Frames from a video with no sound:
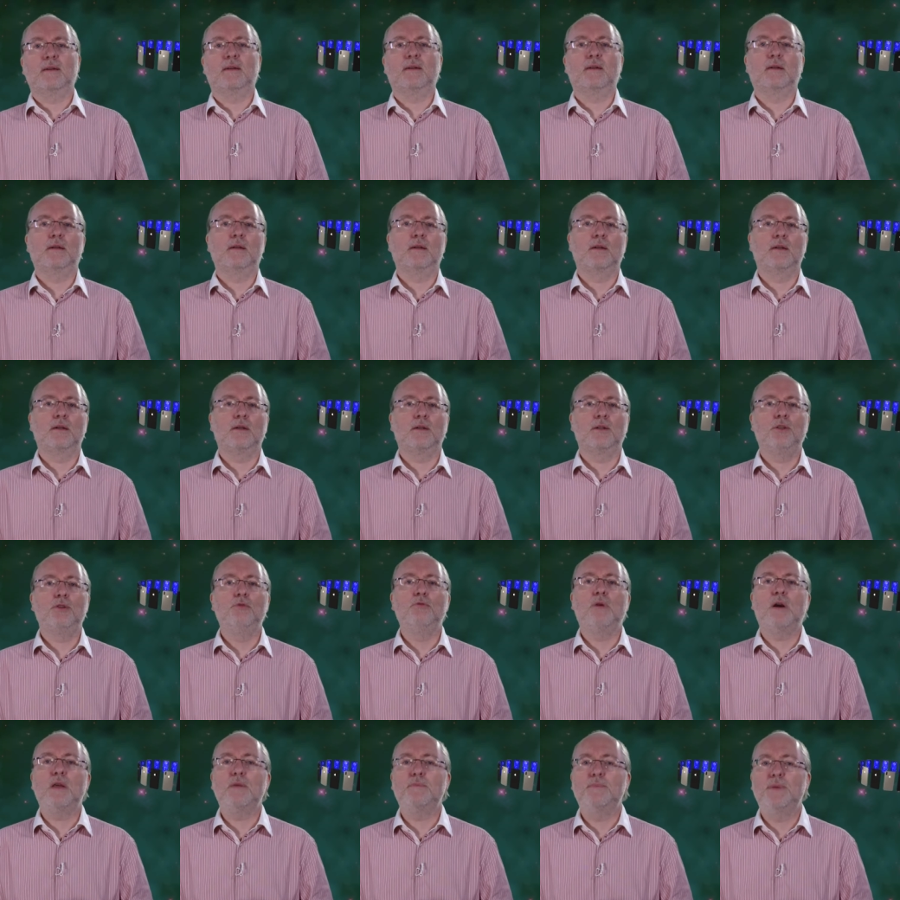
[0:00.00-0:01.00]
a
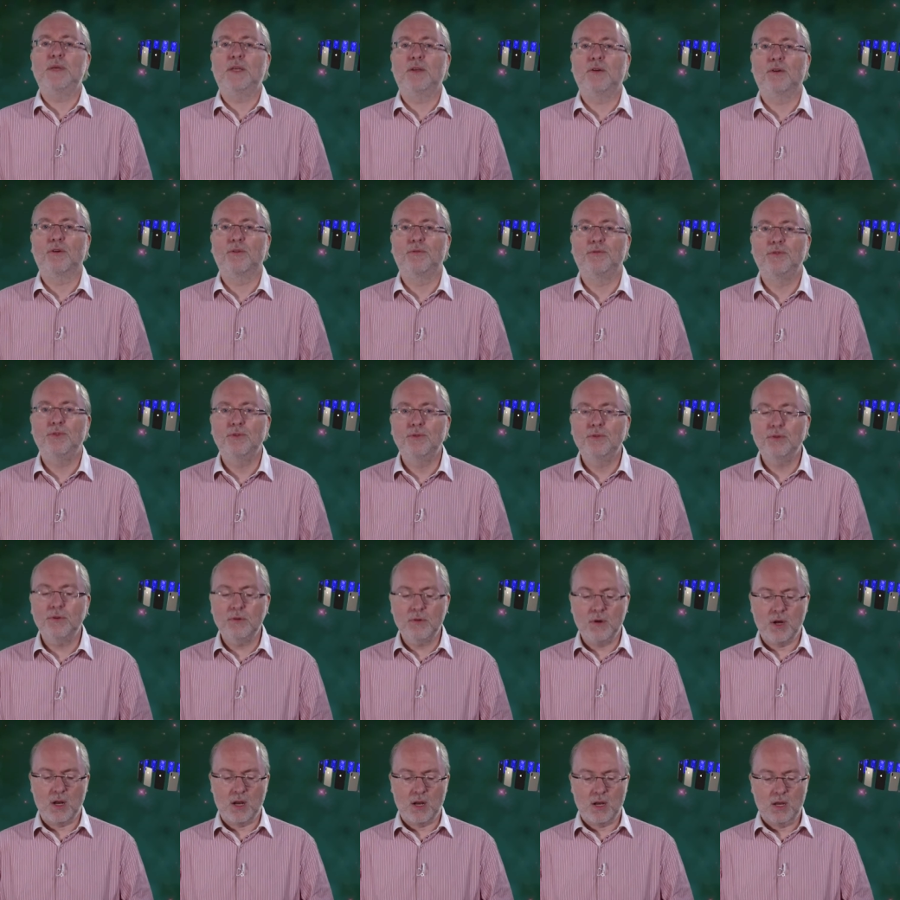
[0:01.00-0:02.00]
UI picker
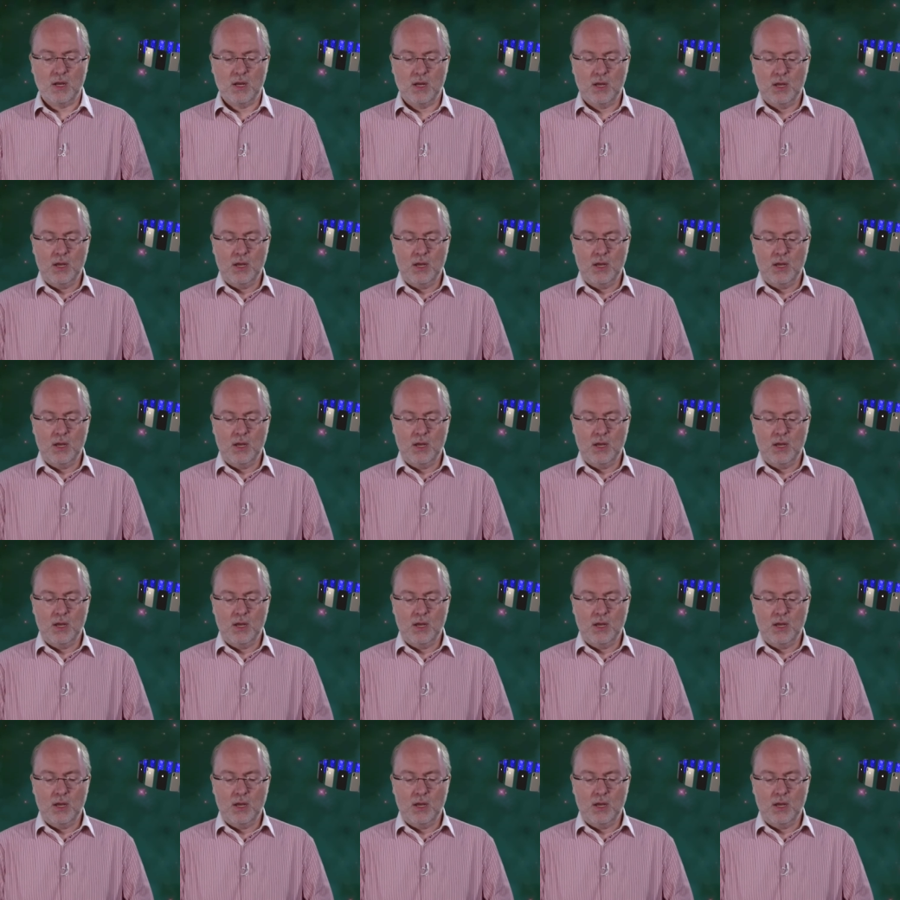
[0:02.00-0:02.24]
view, uh,